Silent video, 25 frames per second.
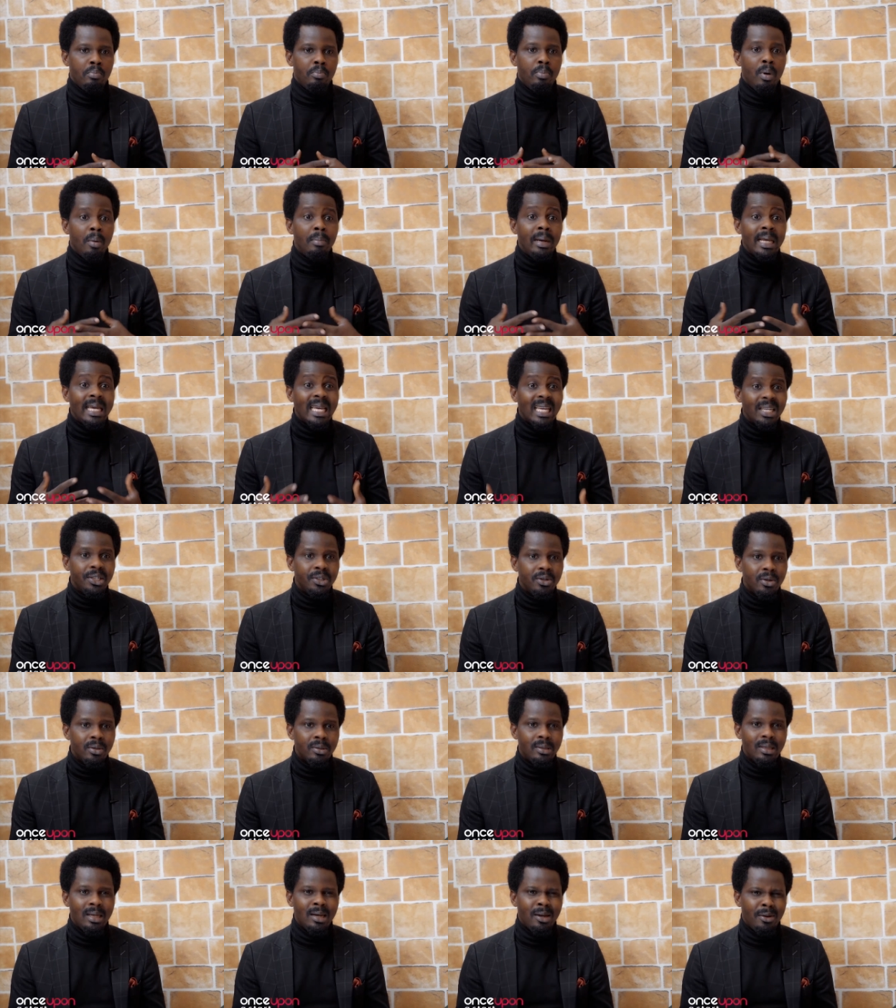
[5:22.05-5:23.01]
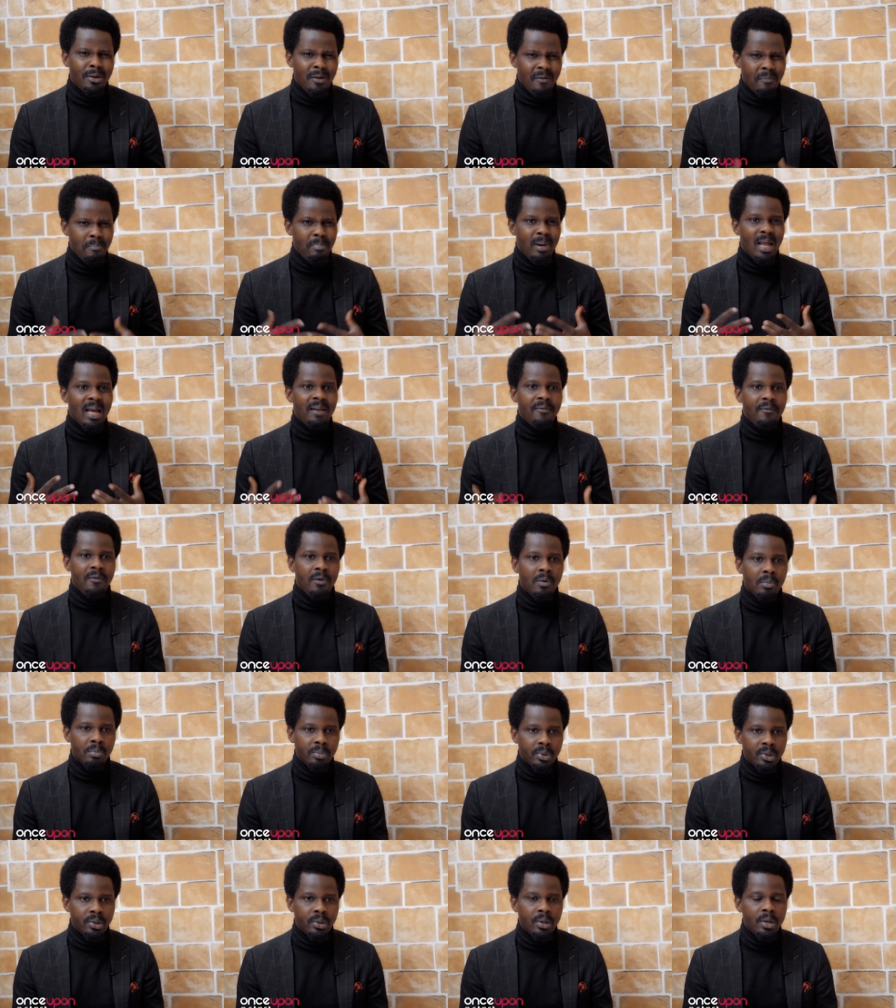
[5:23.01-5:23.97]
publications, a lot of
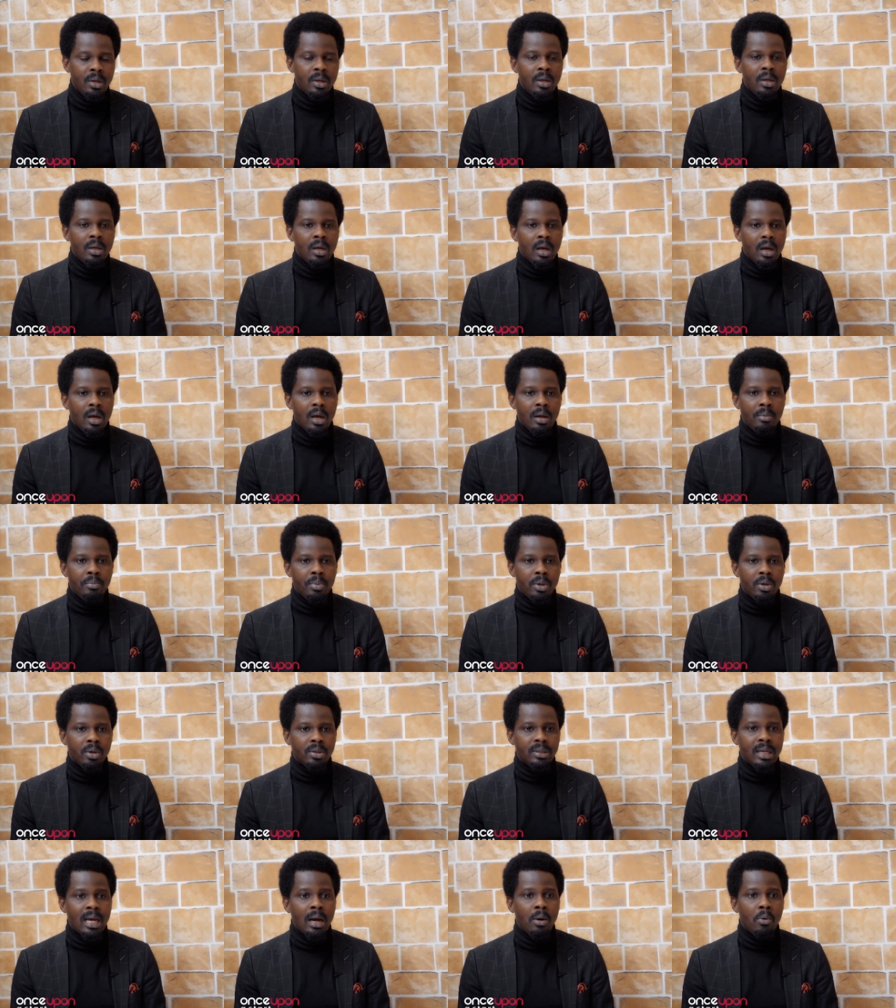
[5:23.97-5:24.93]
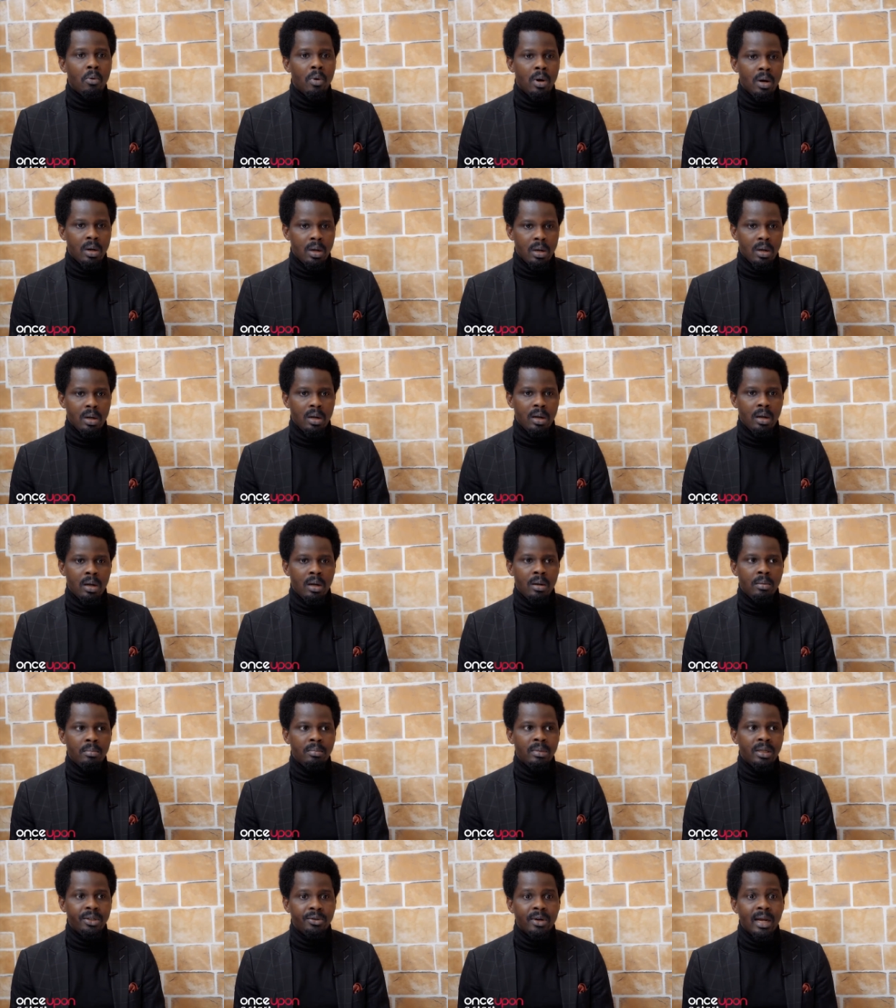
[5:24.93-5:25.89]
platforms, because our work
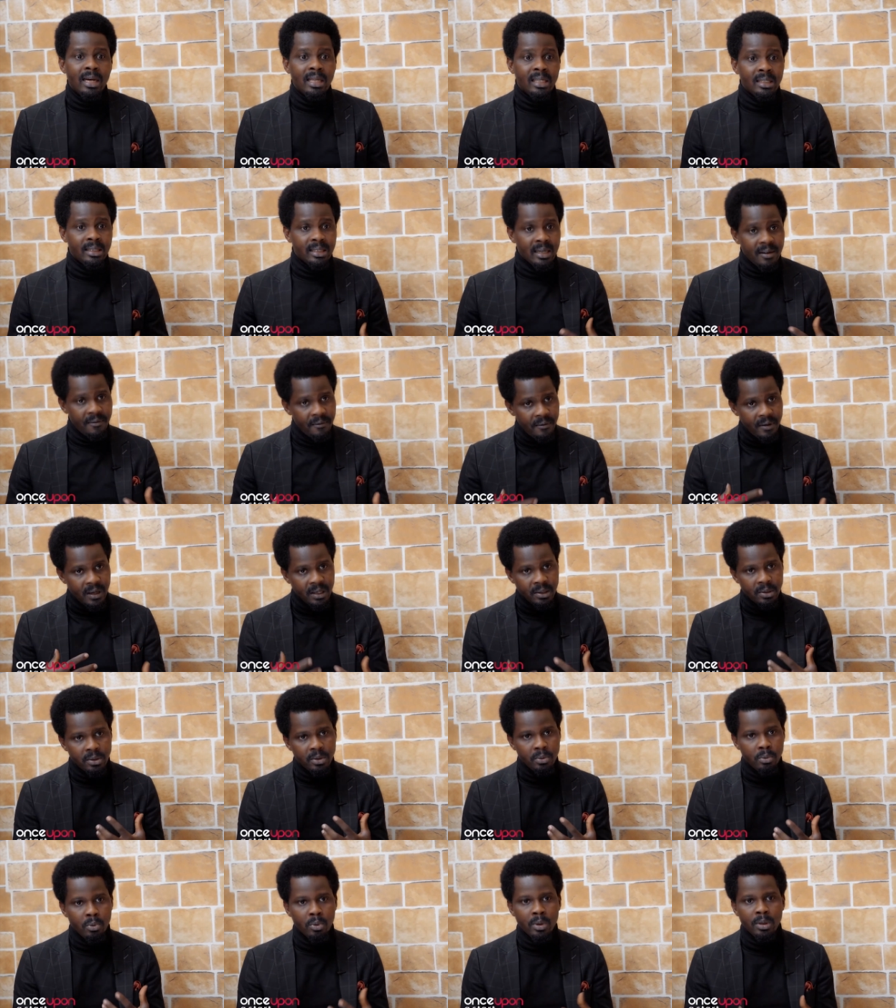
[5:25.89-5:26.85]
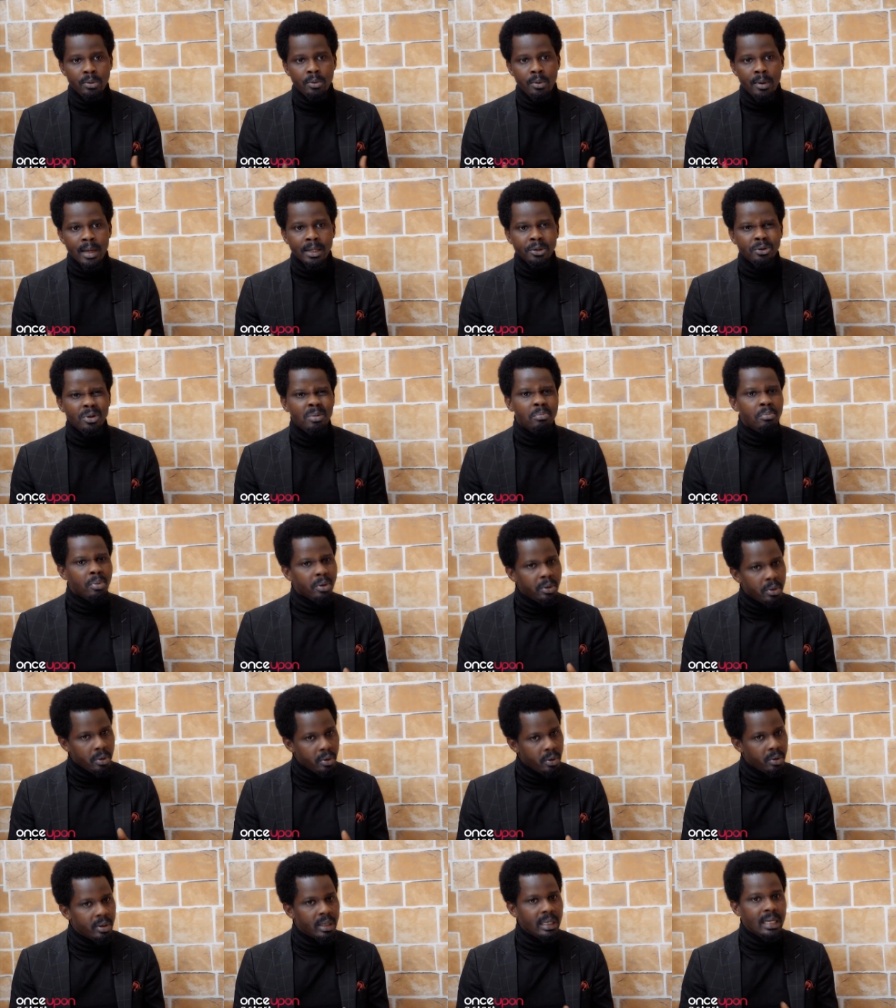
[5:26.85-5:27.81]
literally interfaced what we are doing, both
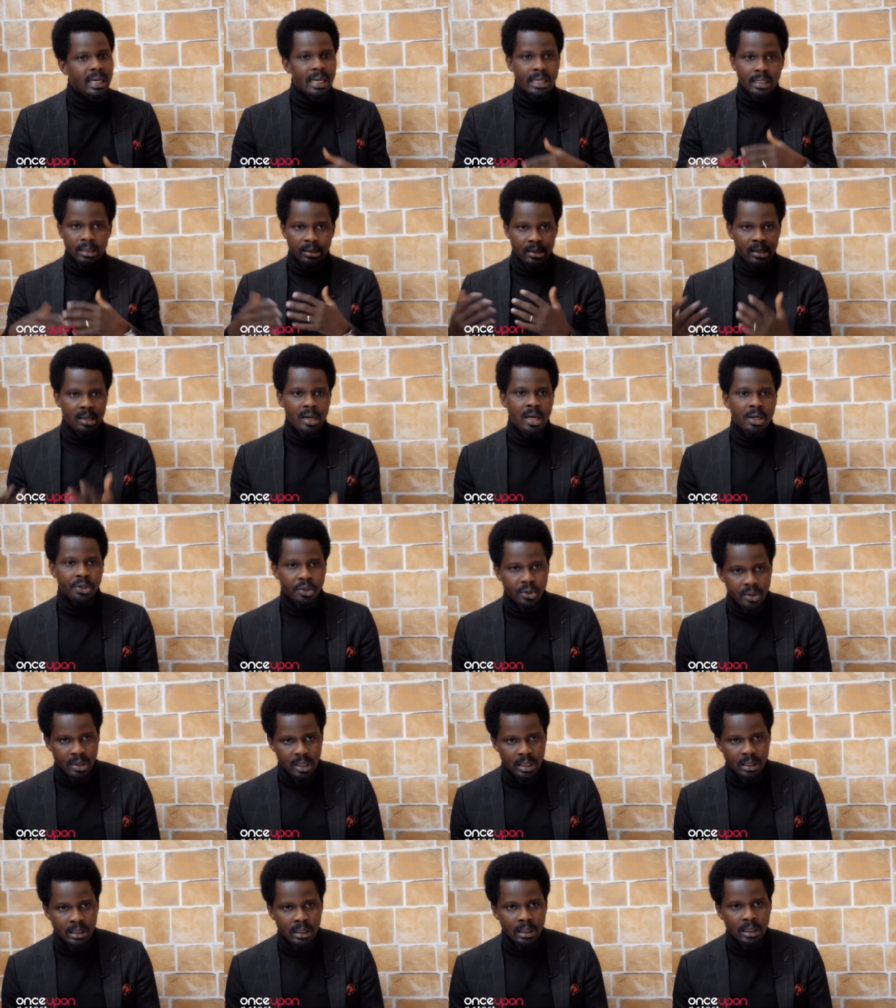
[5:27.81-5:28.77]
locally and internationally.